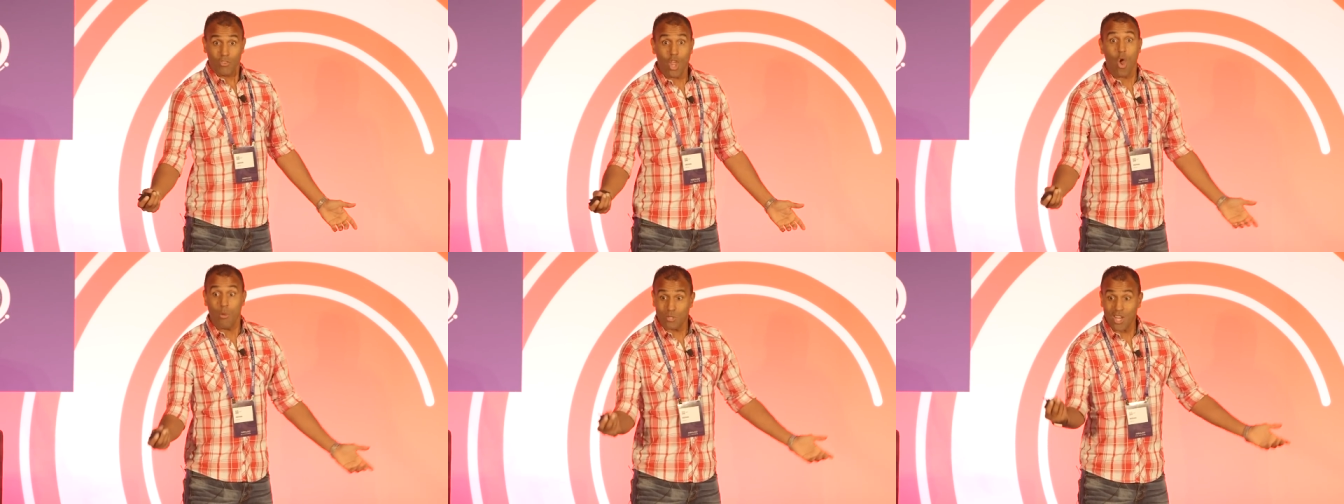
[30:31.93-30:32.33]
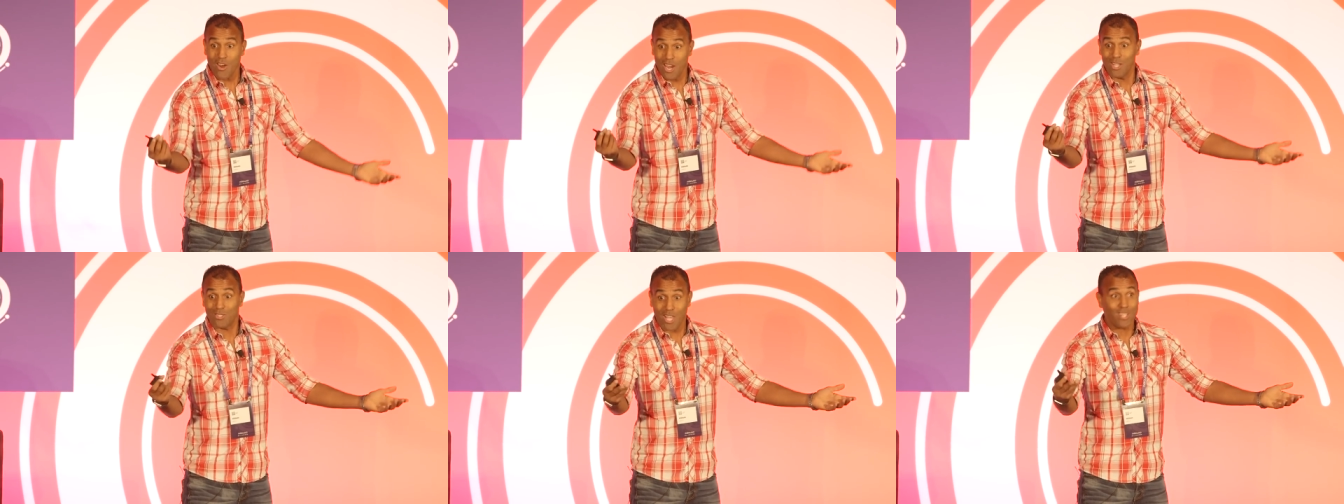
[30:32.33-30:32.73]
No, I'm
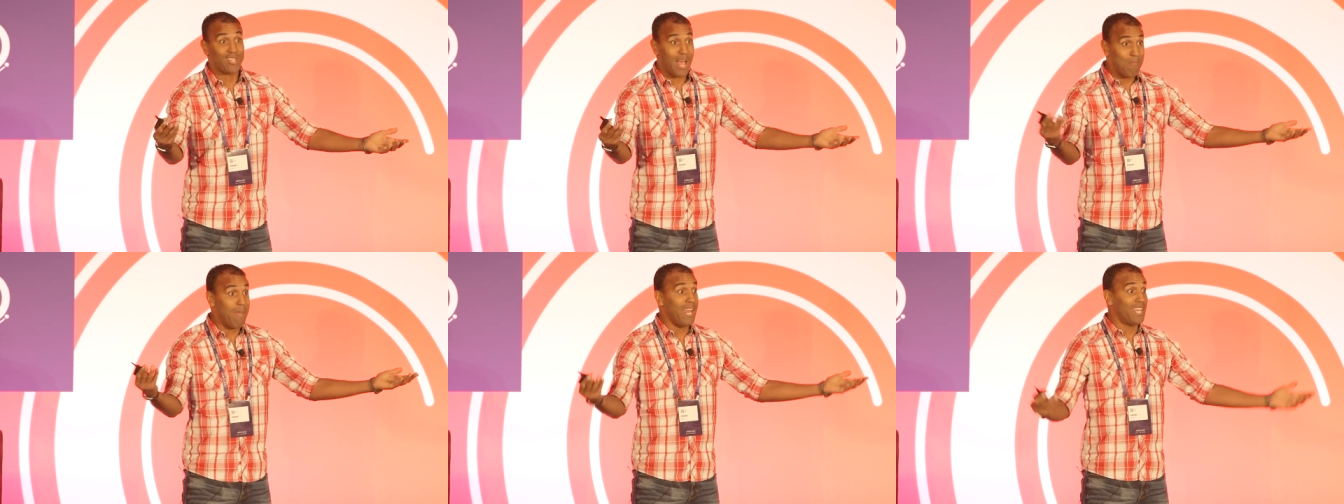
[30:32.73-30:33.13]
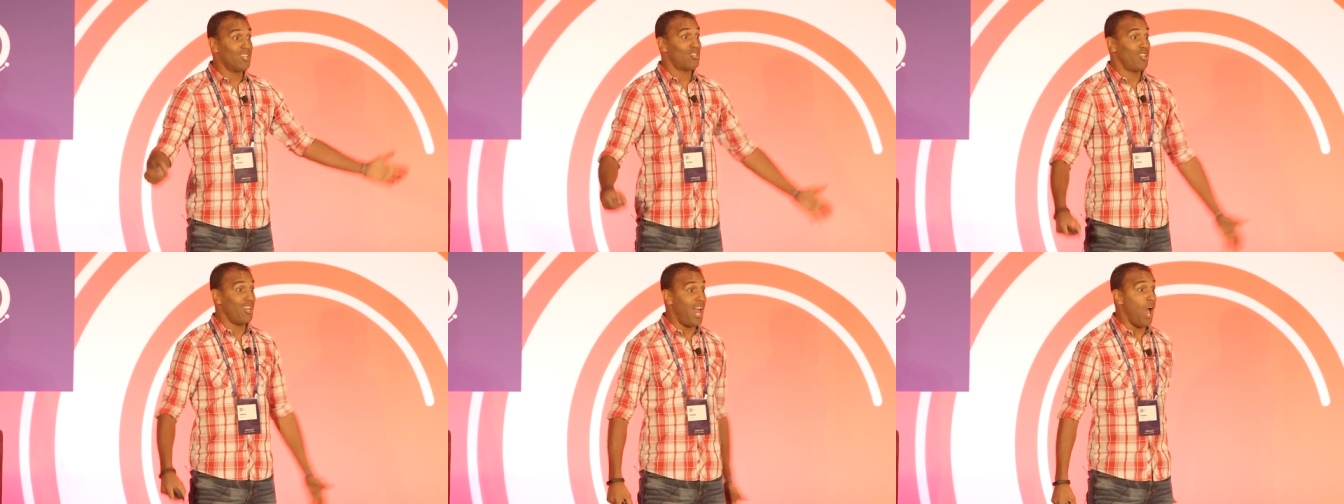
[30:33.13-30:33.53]
serious. They start
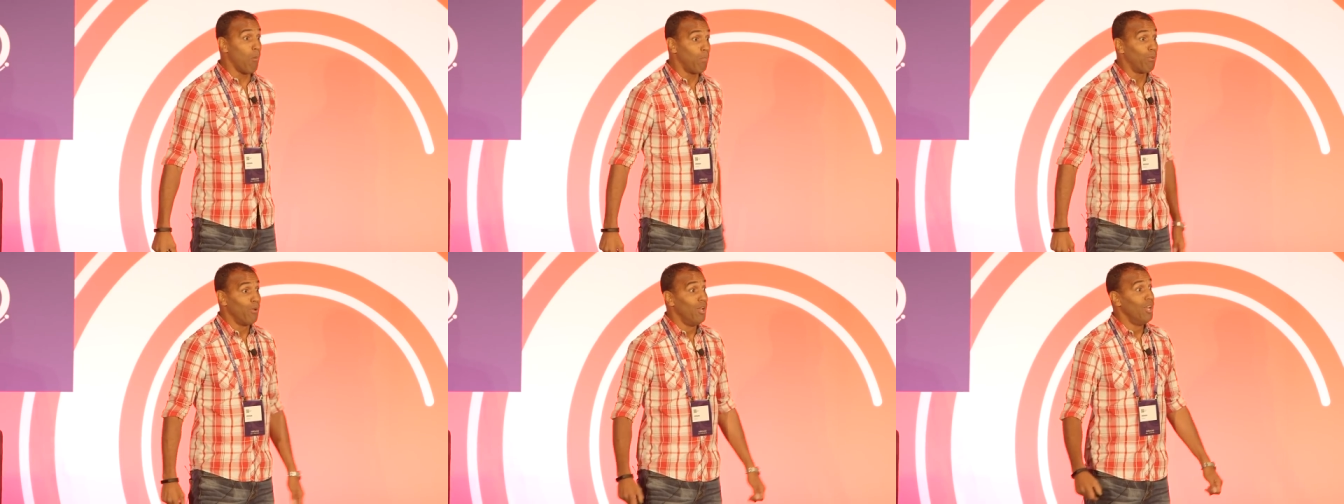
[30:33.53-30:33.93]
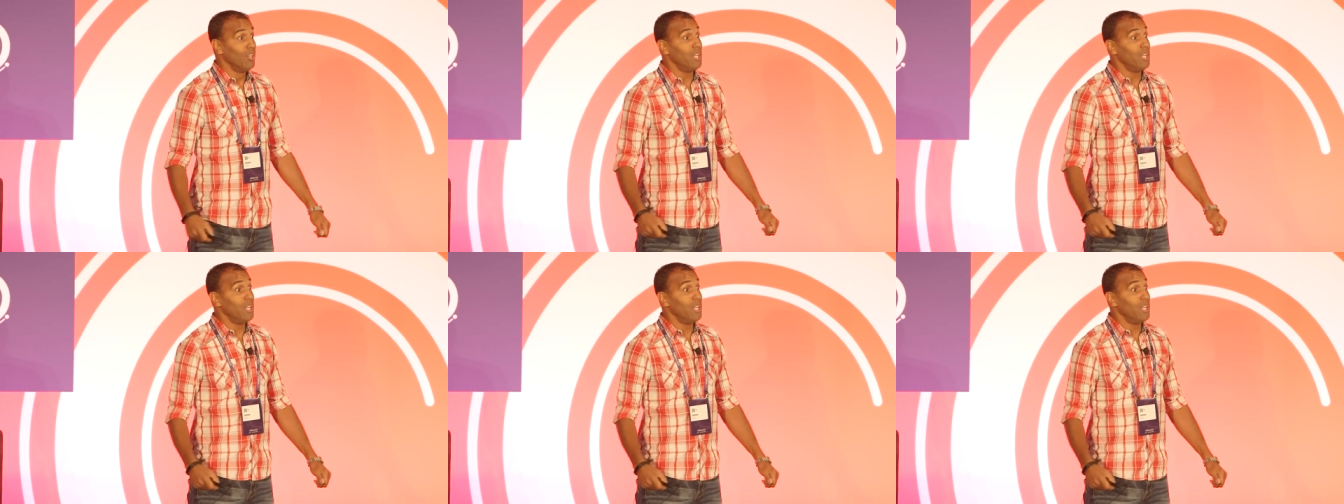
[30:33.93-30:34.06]
making shit up.